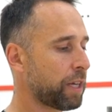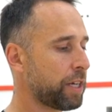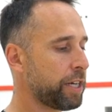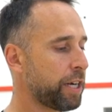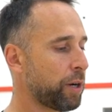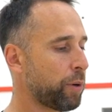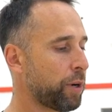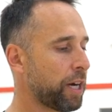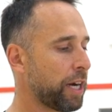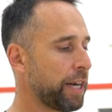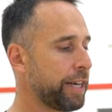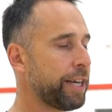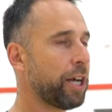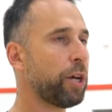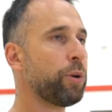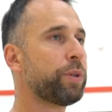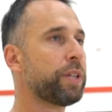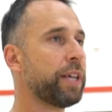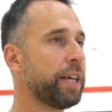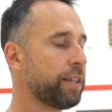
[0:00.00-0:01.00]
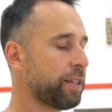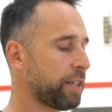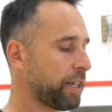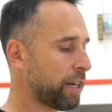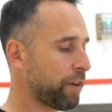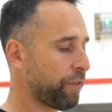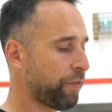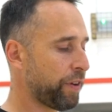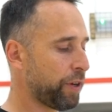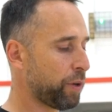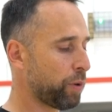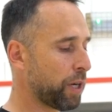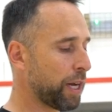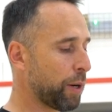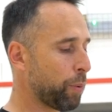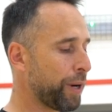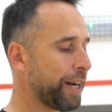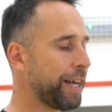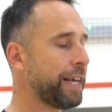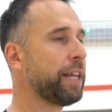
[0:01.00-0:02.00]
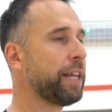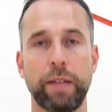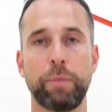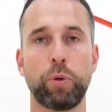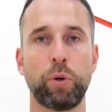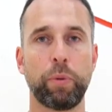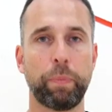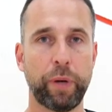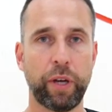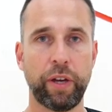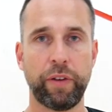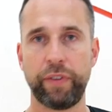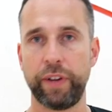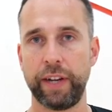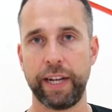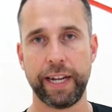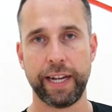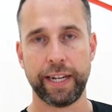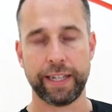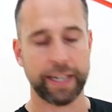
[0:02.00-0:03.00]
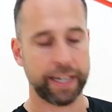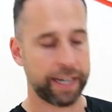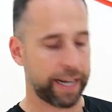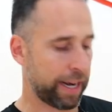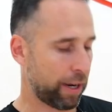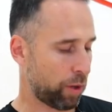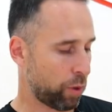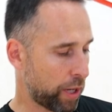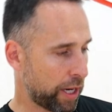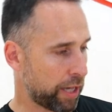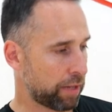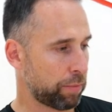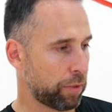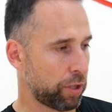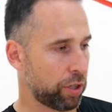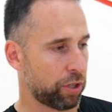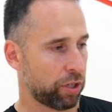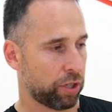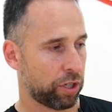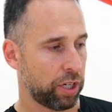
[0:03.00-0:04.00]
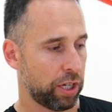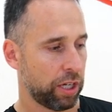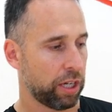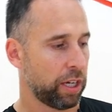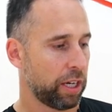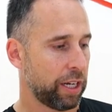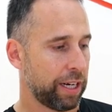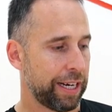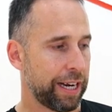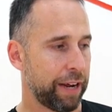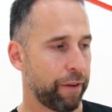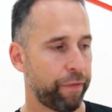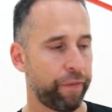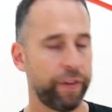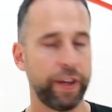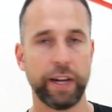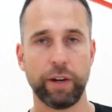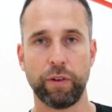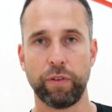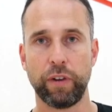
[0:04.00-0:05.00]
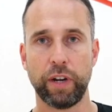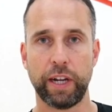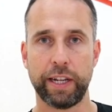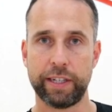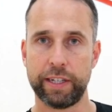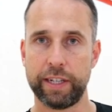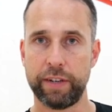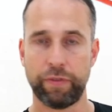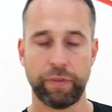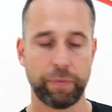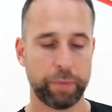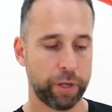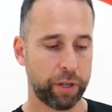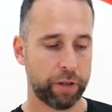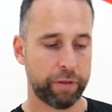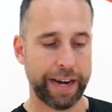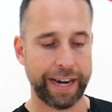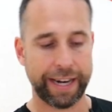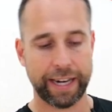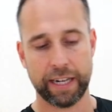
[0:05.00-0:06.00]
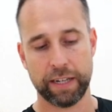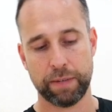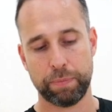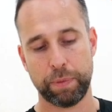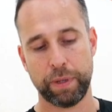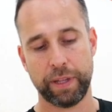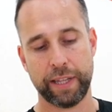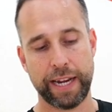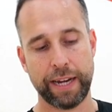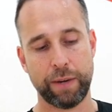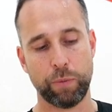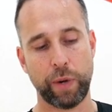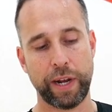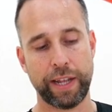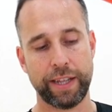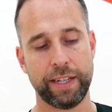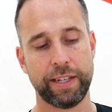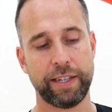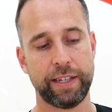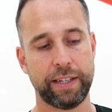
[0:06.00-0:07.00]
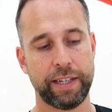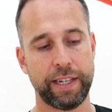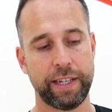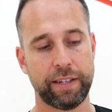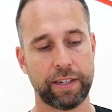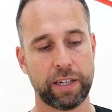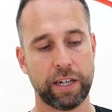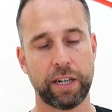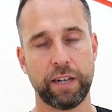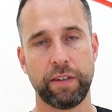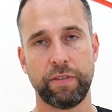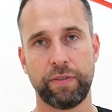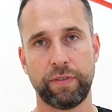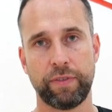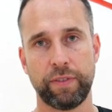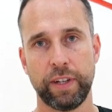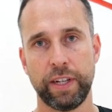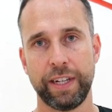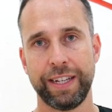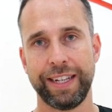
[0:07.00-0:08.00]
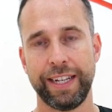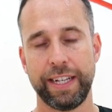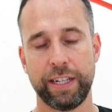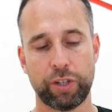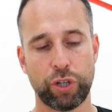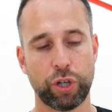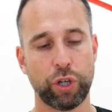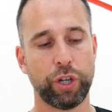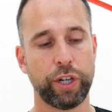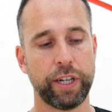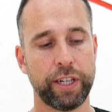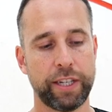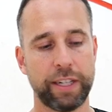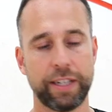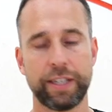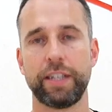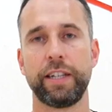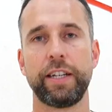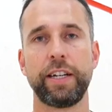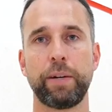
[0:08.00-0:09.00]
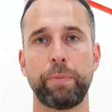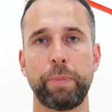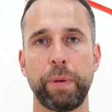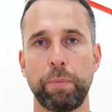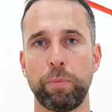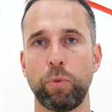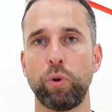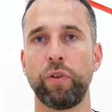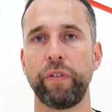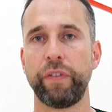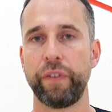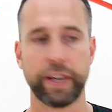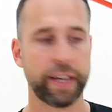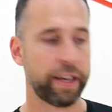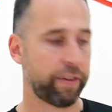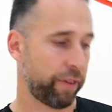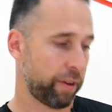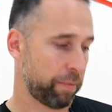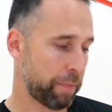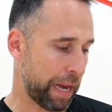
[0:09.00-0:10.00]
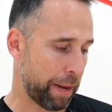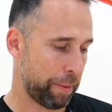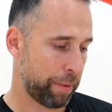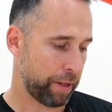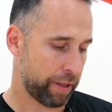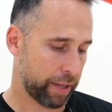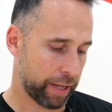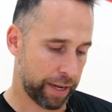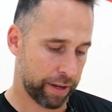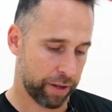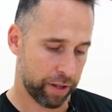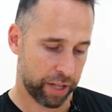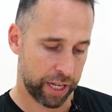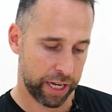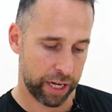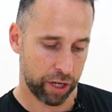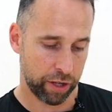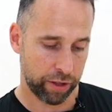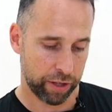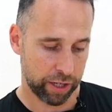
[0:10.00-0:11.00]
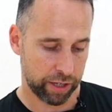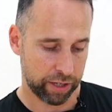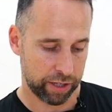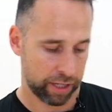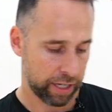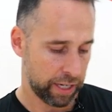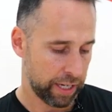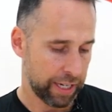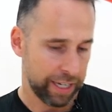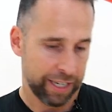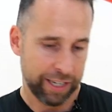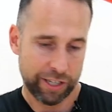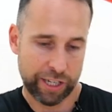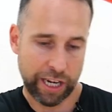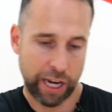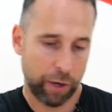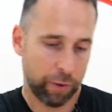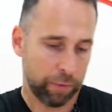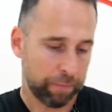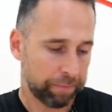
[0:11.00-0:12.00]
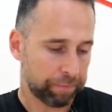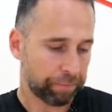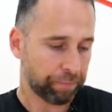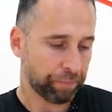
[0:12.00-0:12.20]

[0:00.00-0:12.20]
you know, I notice, and I feel like when I the ball perfectly, I didn't get quite as much like feel as I did from the other rackets. But then where this kind of is good is it's a little bit more forgiving maybe than the others. So